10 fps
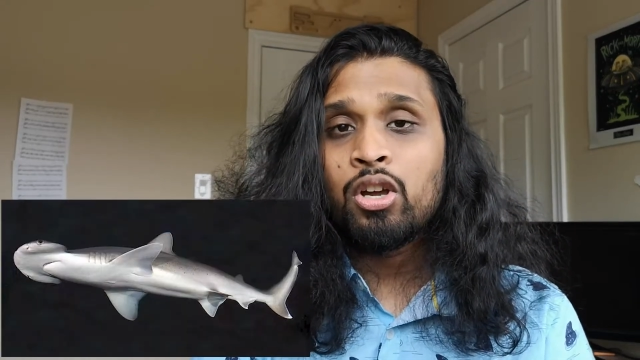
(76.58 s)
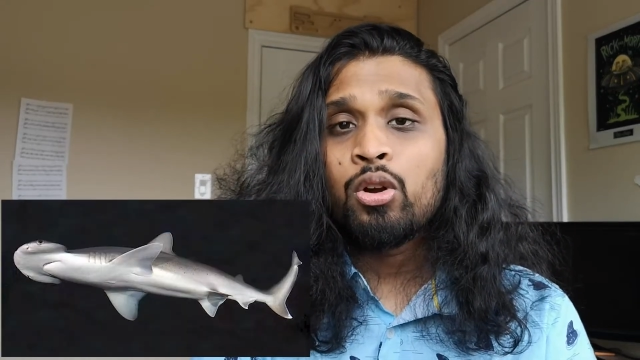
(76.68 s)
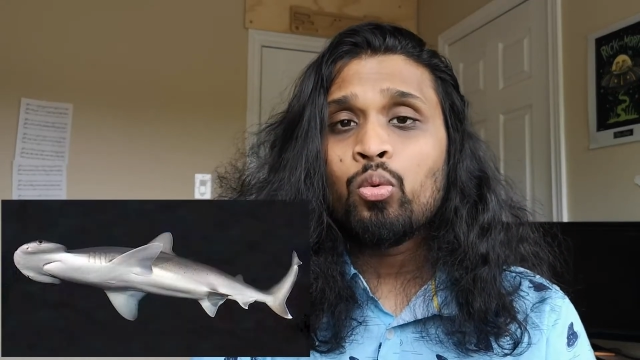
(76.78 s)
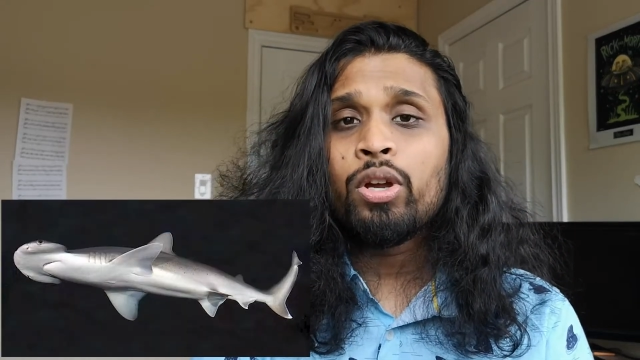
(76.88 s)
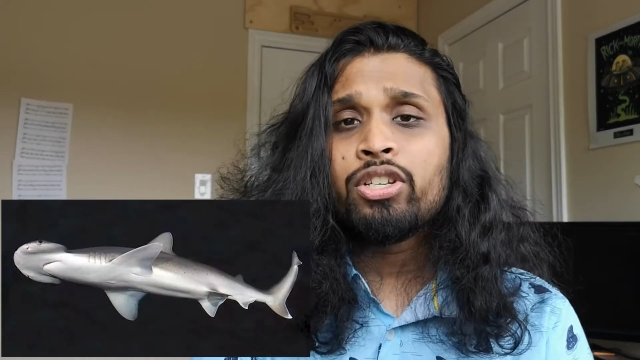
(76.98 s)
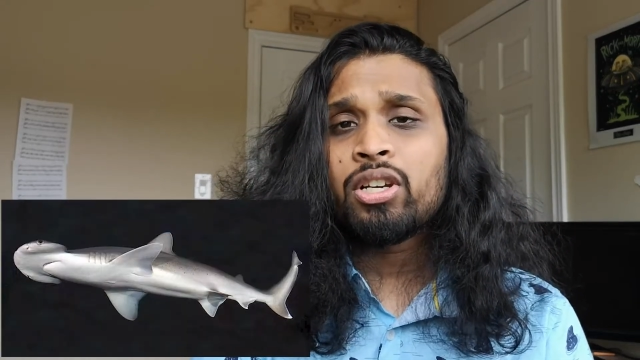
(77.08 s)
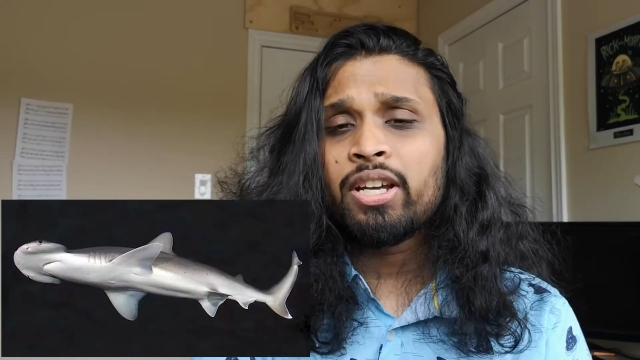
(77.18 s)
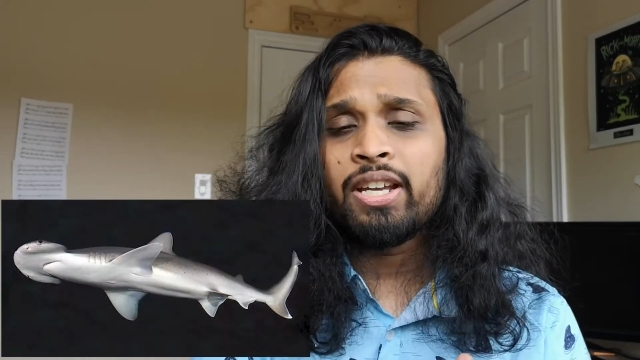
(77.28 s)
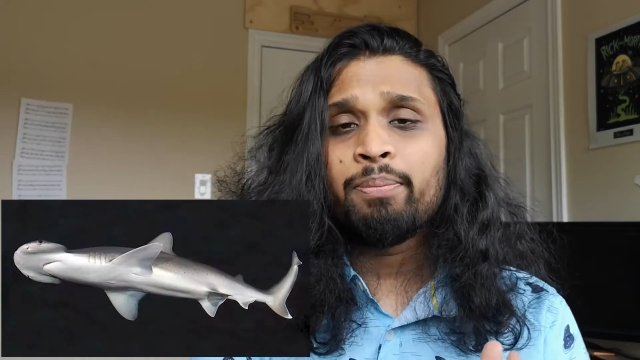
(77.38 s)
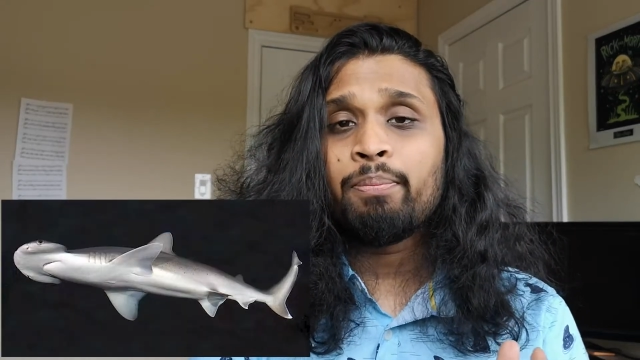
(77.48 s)
which
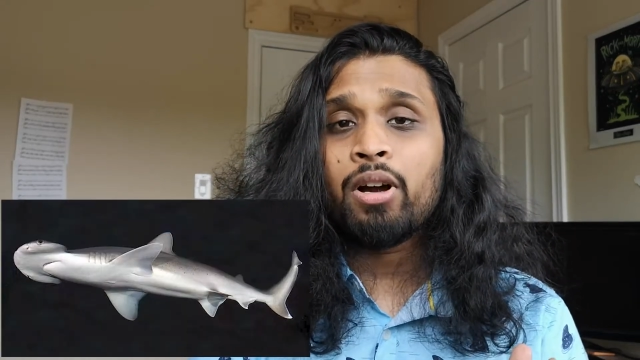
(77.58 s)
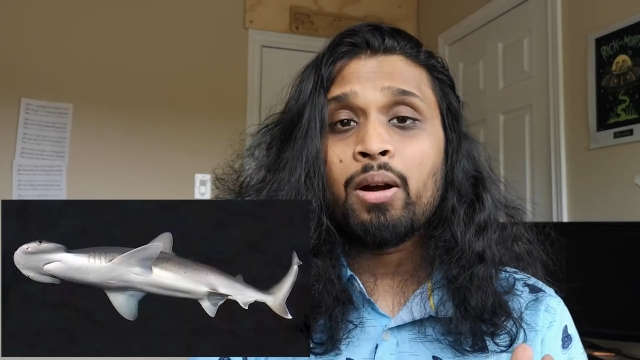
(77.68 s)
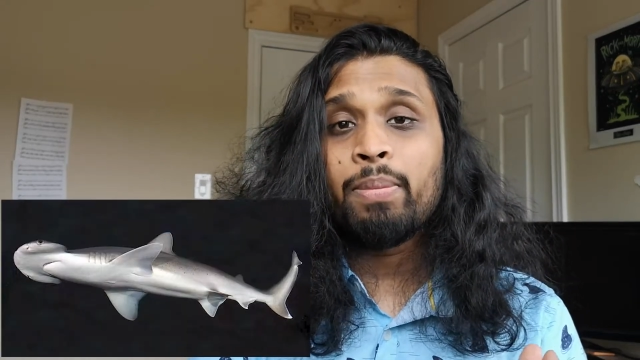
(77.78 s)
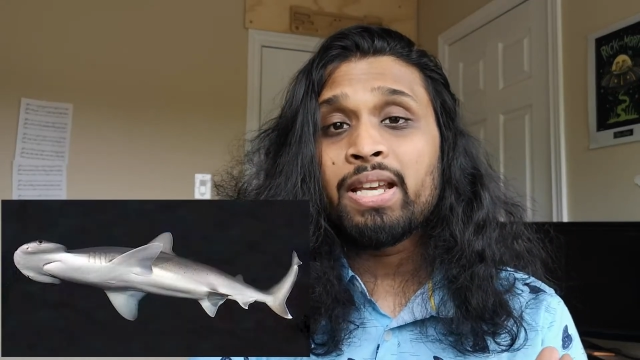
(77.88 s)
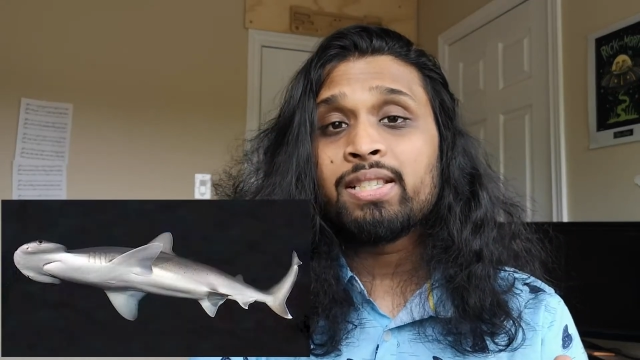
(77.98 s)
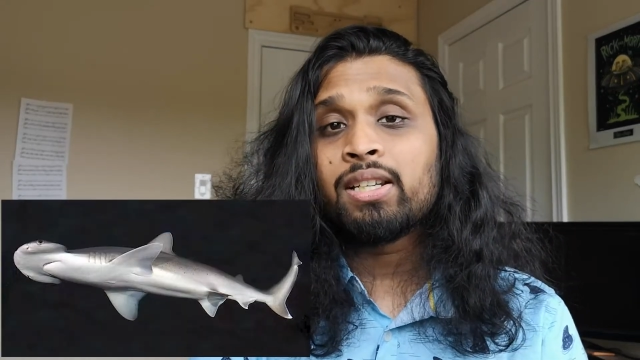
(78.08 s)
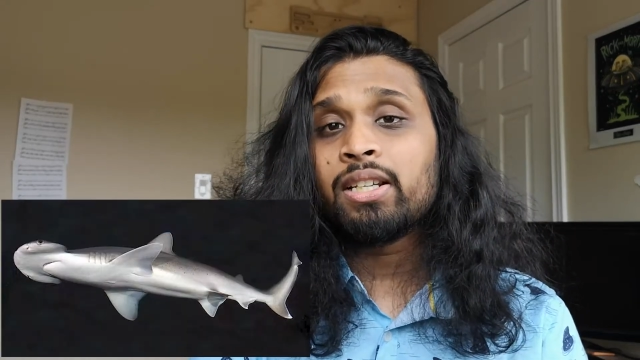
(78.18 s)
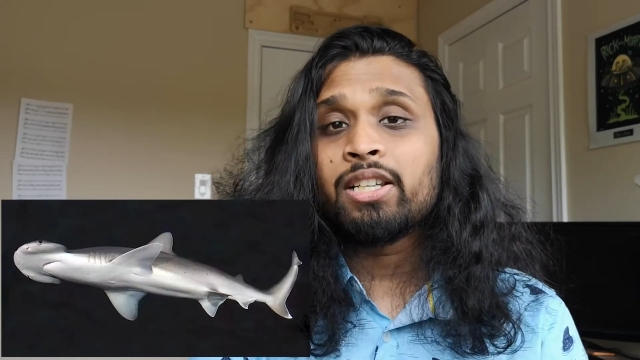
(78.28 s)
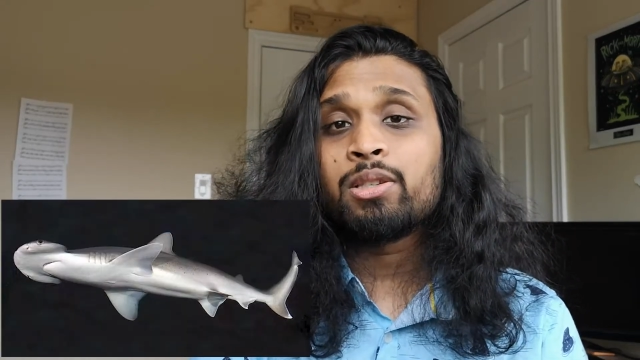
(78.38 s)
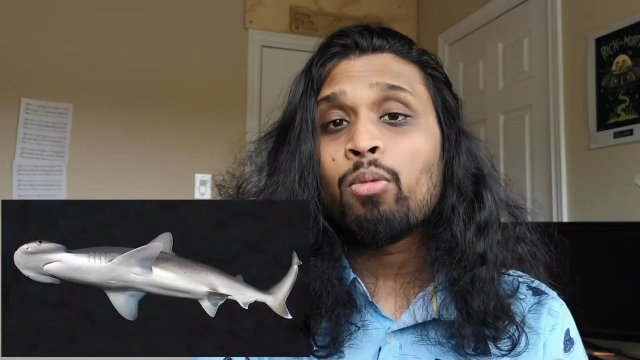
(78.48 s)
are
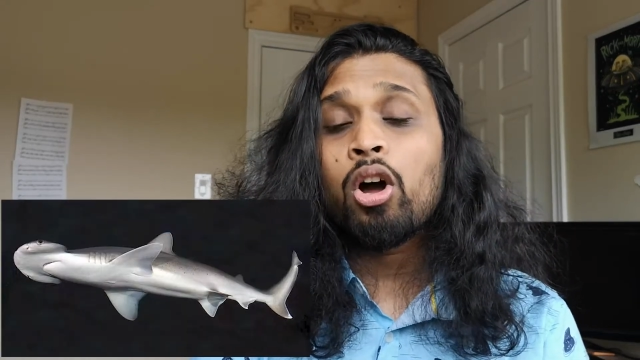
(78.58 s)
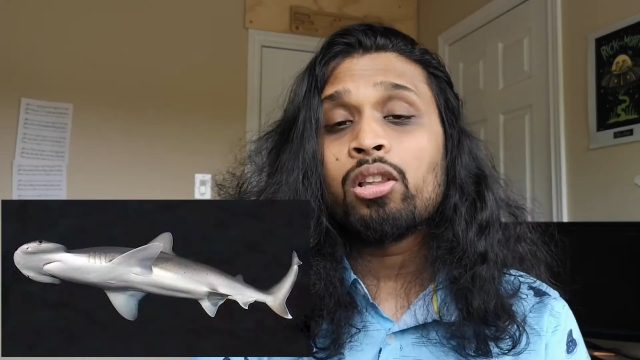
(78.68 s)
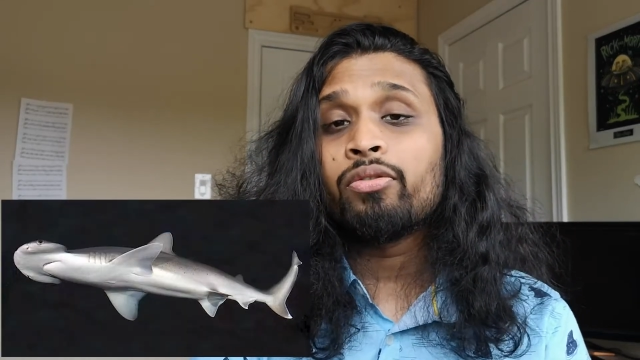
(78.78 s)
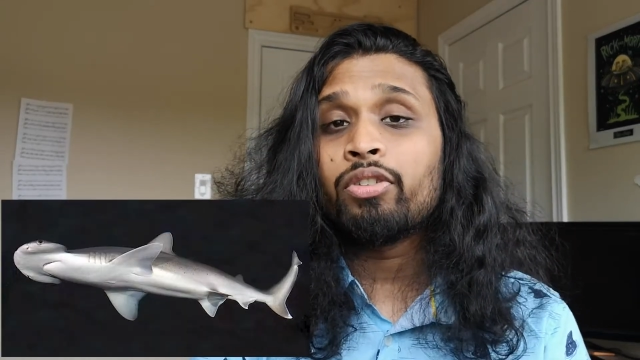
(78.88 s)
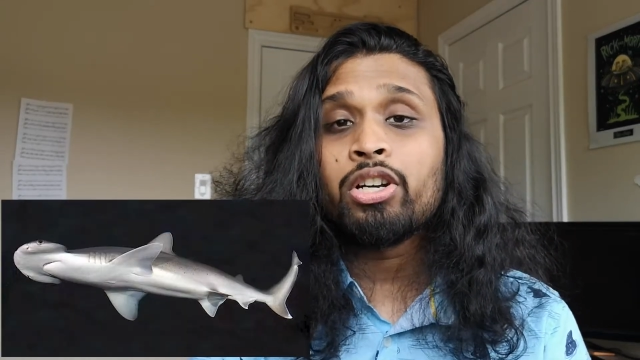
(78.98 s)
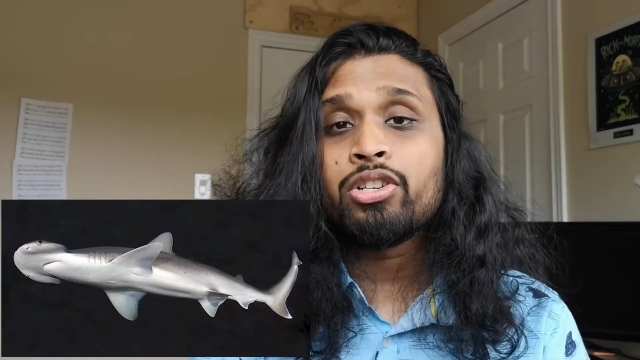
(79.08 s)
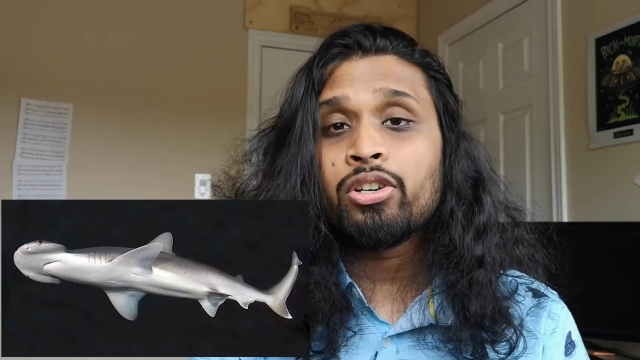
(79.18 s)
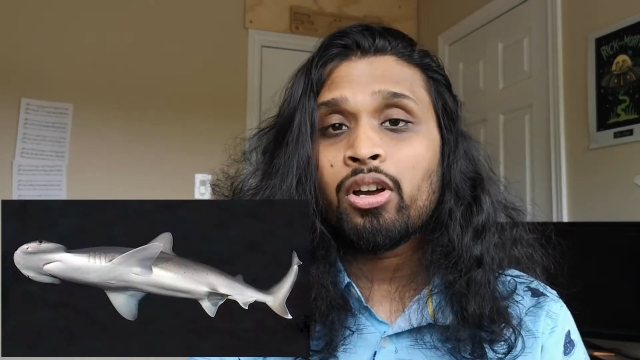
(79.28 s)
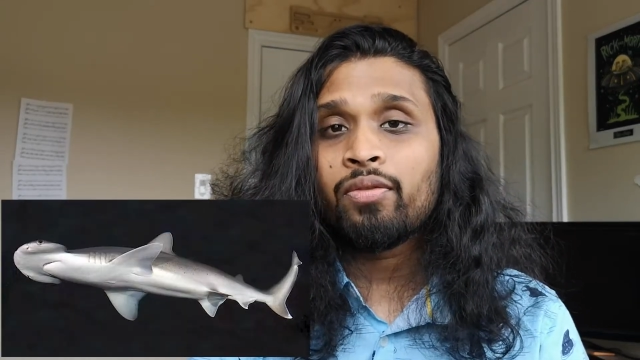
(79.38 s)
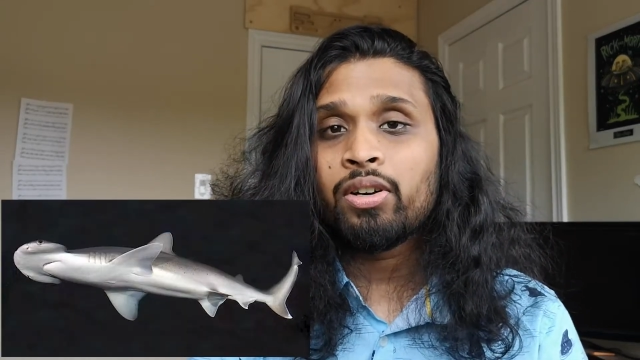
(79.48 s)
basically a smaller
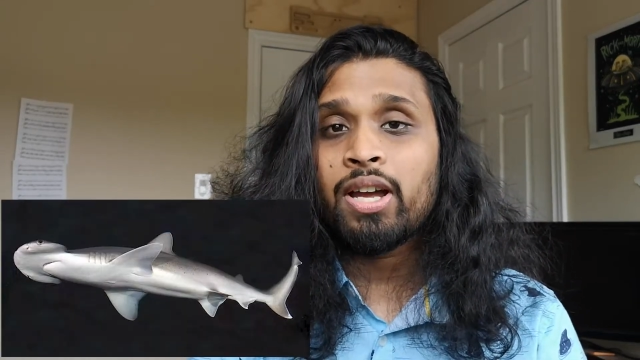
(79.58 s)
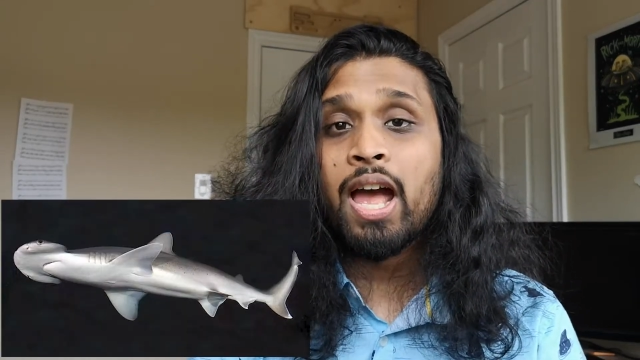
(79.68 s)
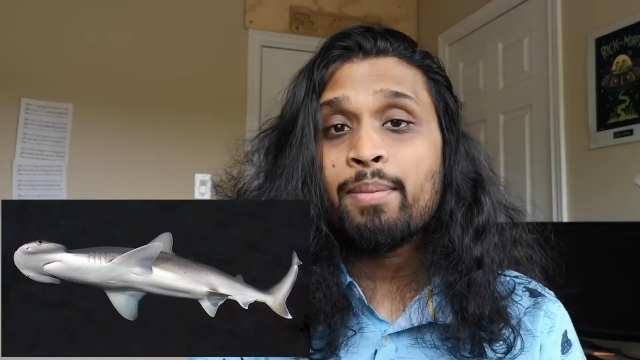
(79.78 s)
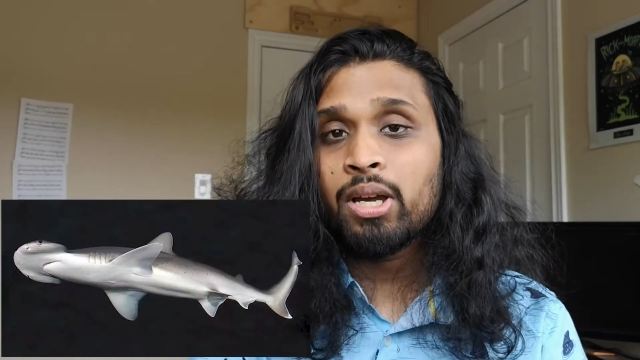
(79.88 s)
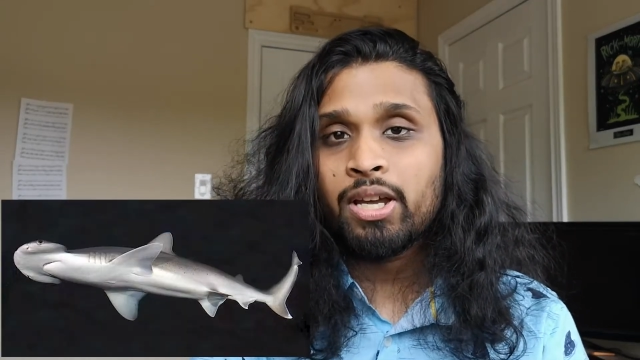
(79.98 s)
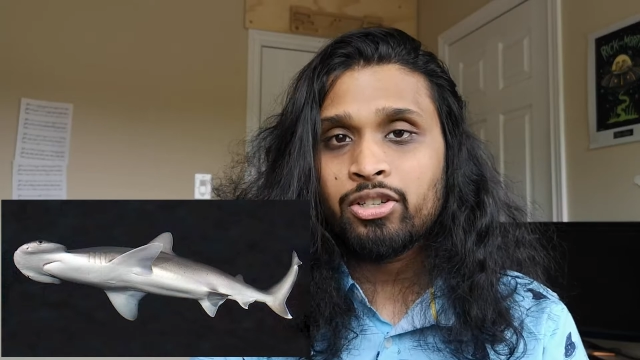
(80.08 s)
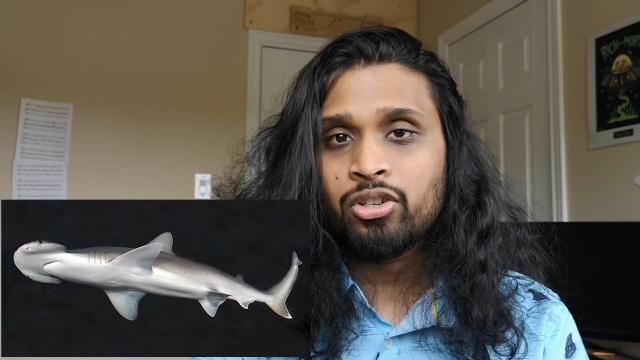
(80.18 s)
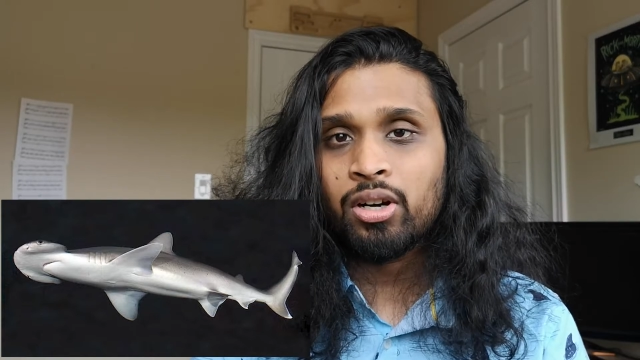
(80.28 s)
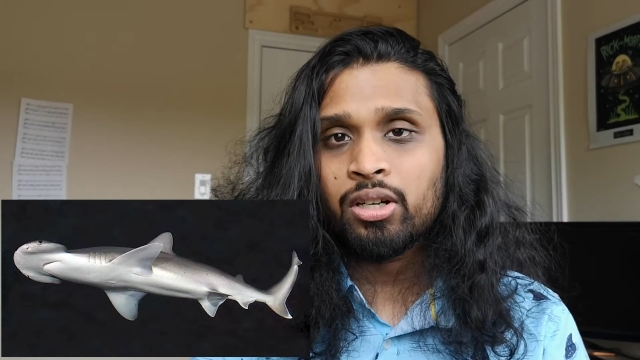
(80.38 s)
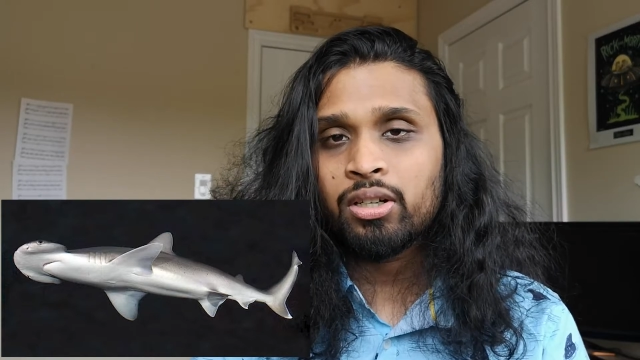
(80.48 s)
version of a hammerhead
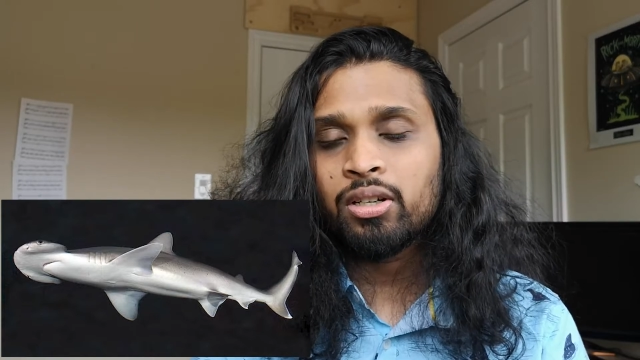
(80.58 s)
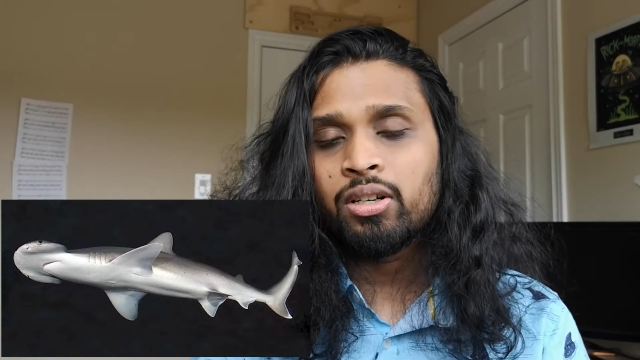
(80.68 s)
shark.